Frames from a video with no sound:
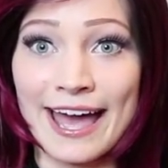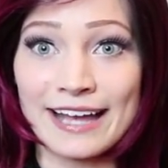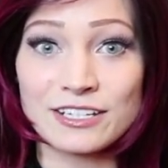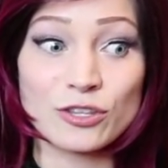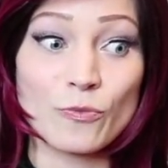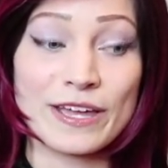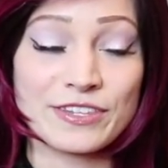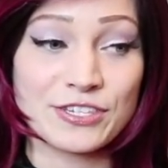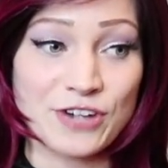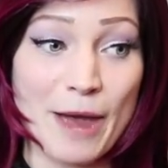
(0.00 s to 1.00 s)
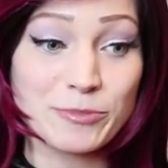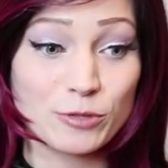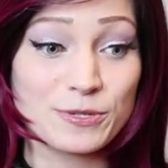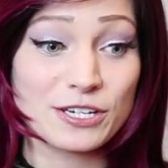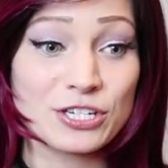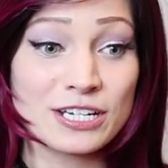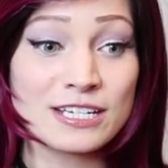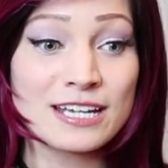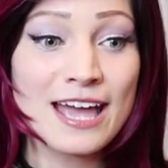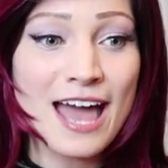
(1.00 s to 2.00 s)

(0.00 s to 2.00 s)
at the way the straps were positioned,